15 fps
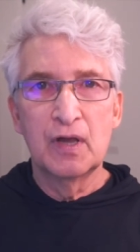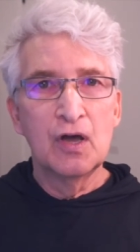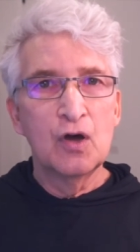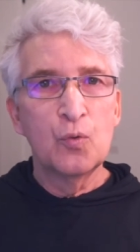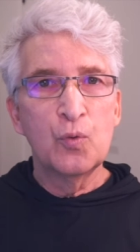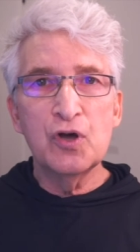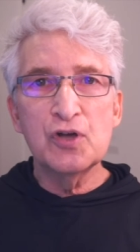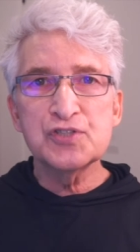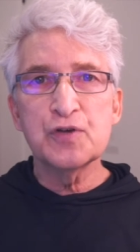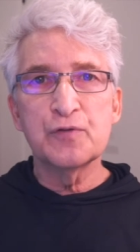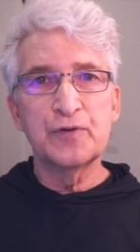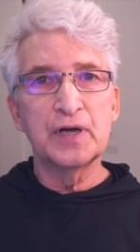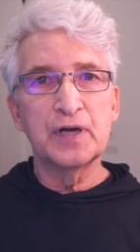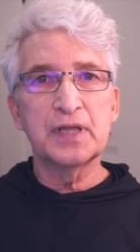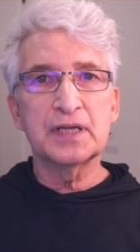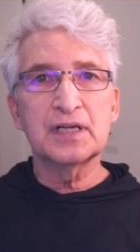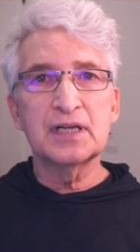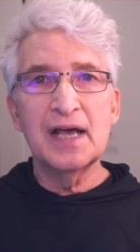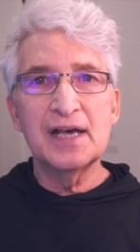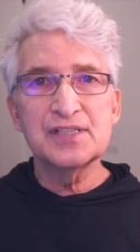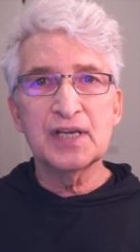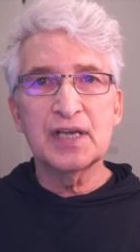We also felt that
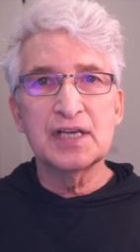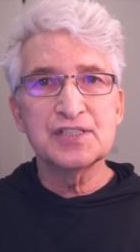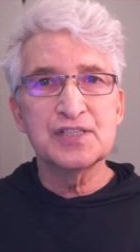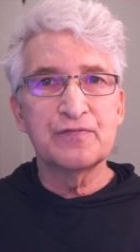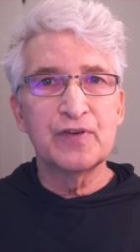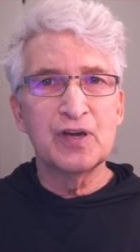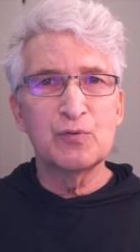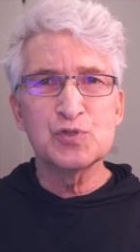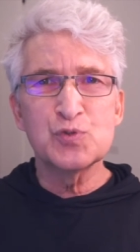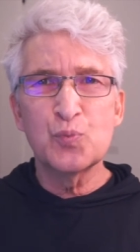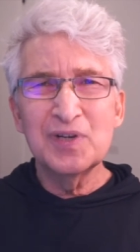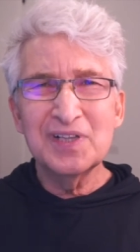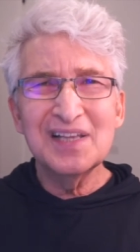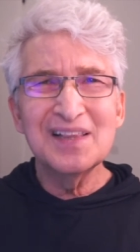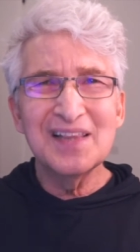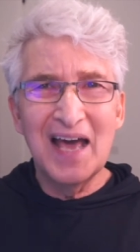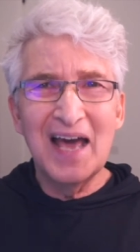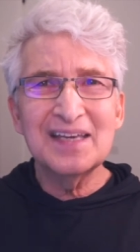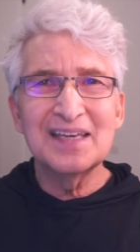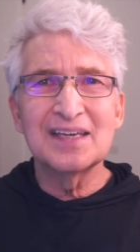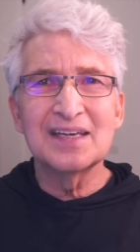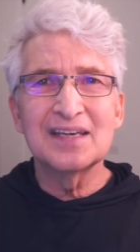classic SFA was really
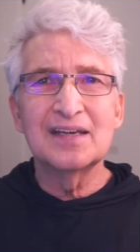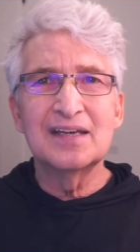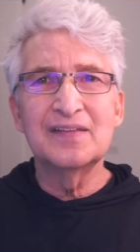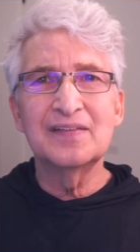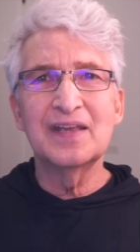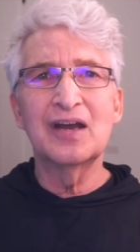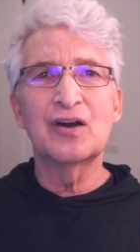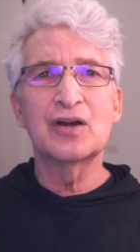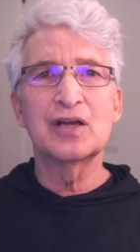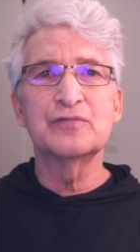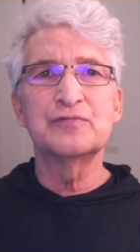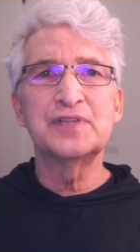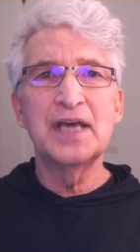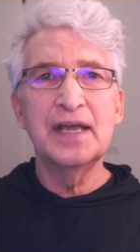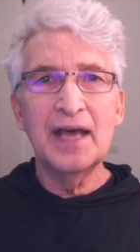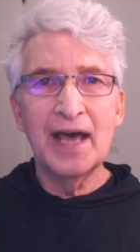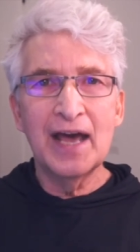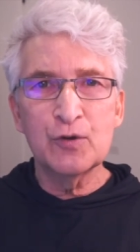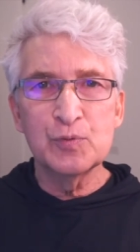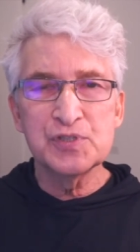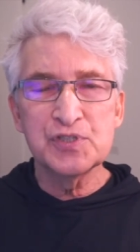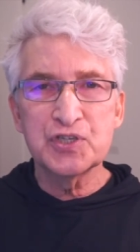lacking in the area of data
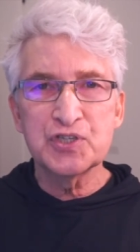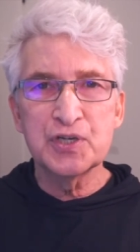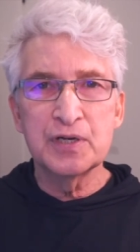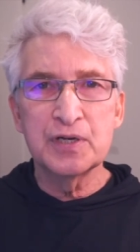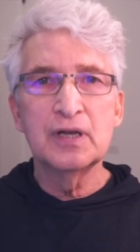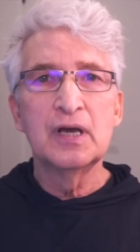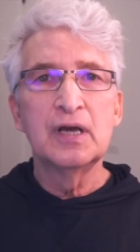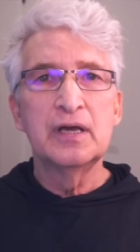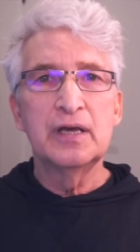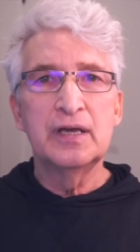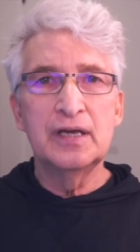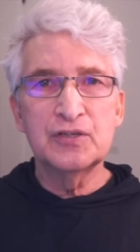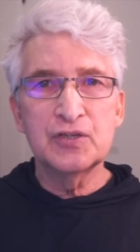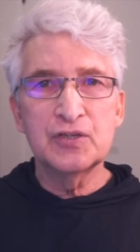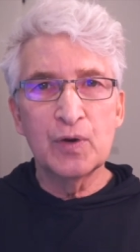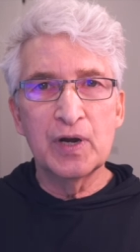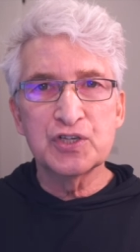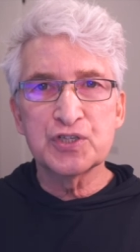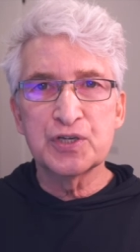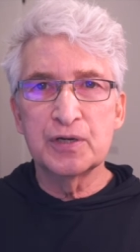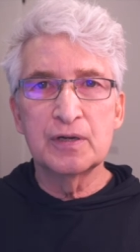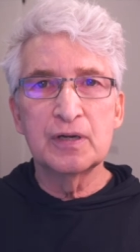acquisition,
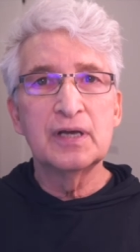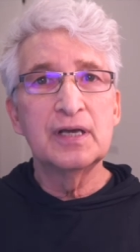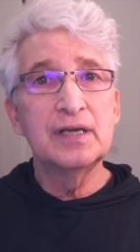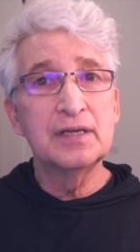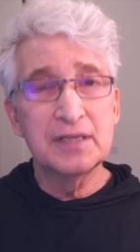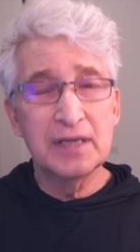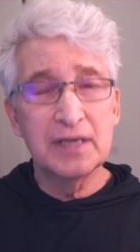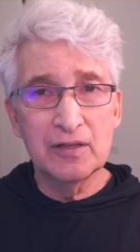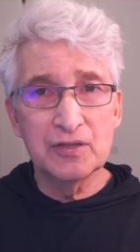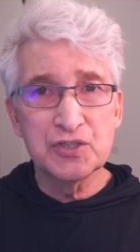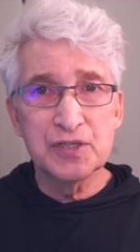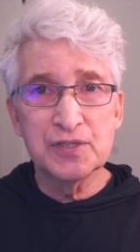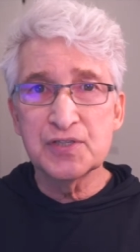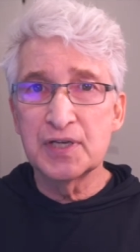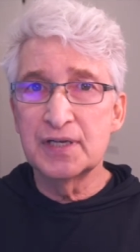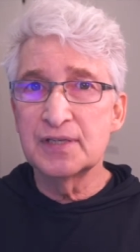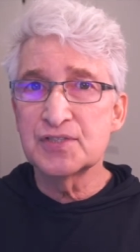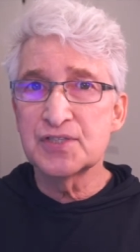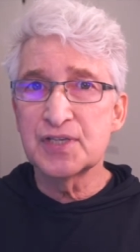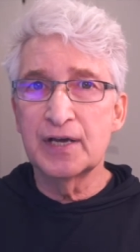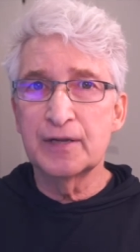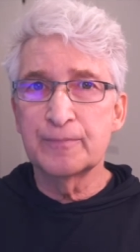integration, intelligence, and
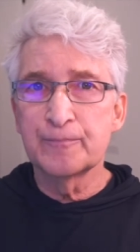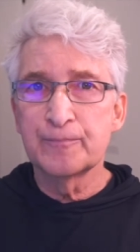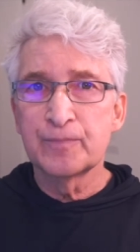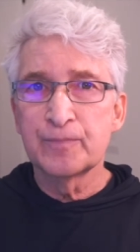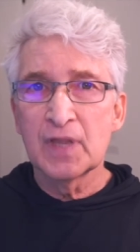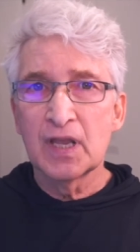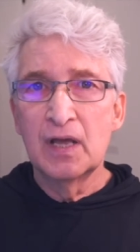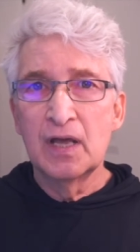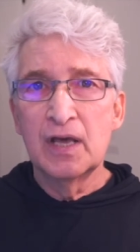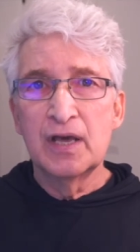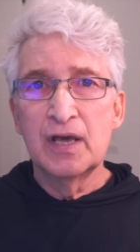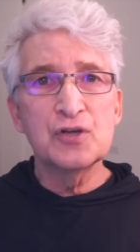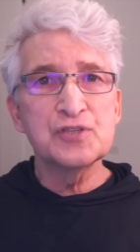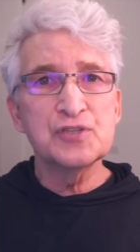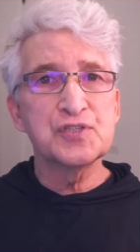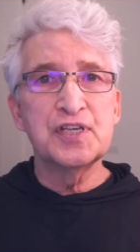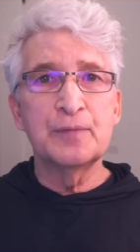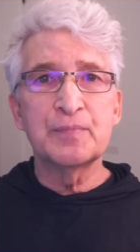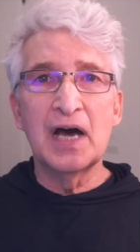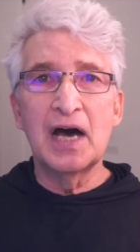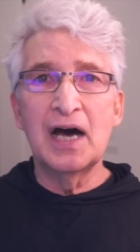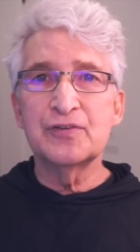insight. It also seemed
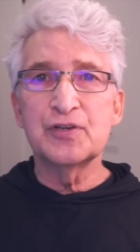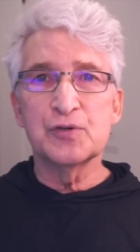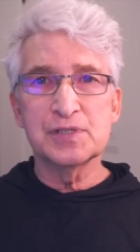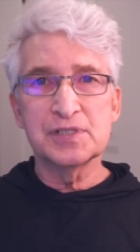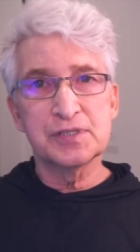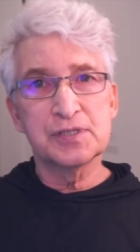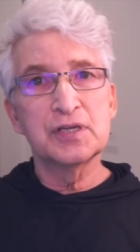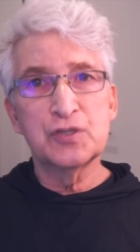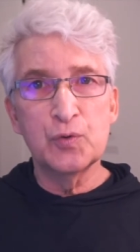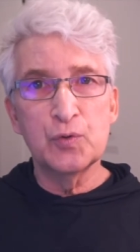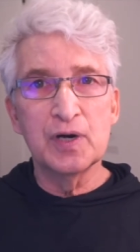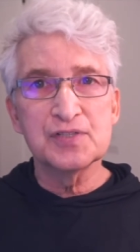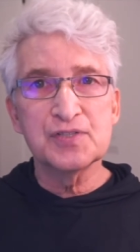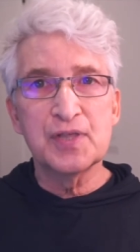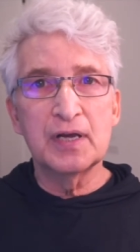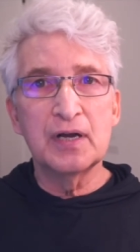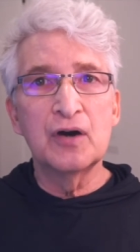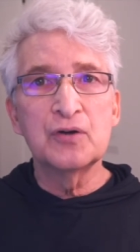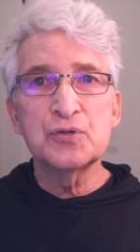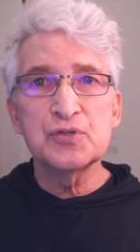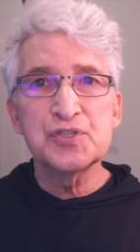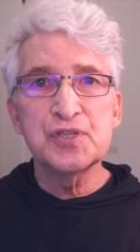obvious to us that
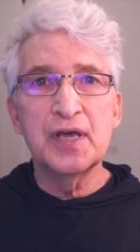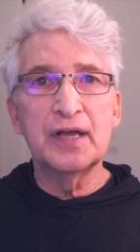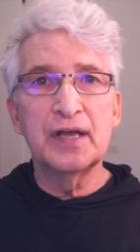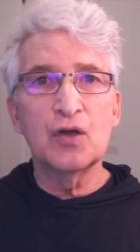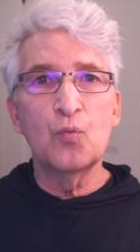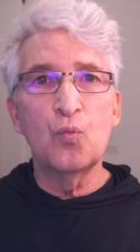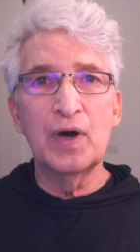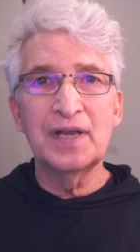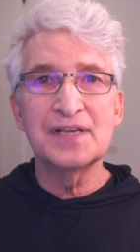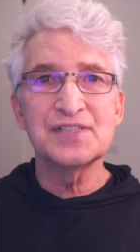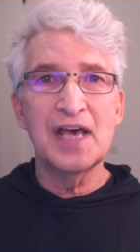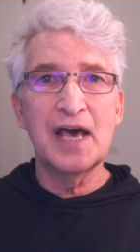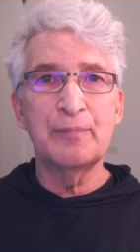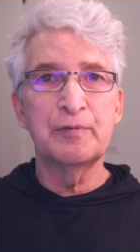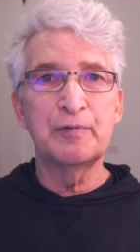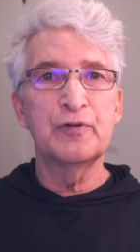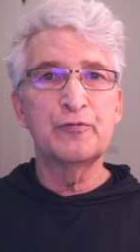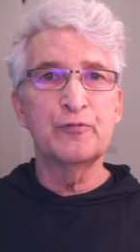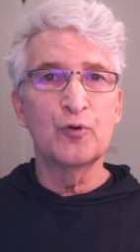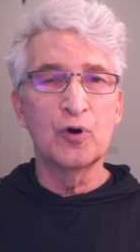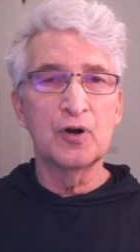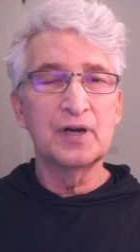understanding what has happened
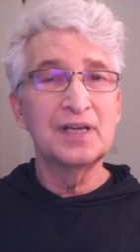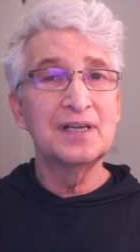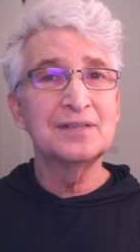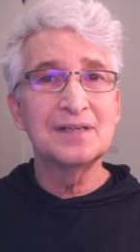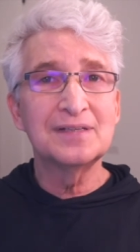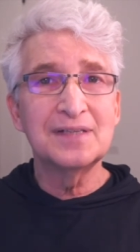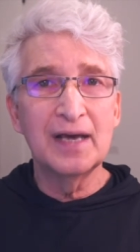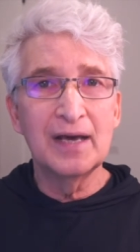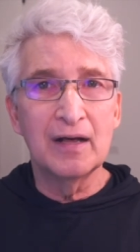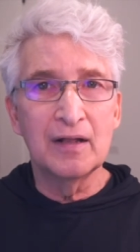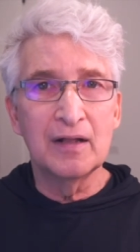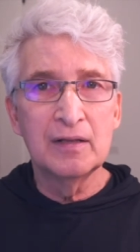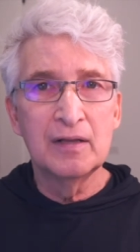before in detail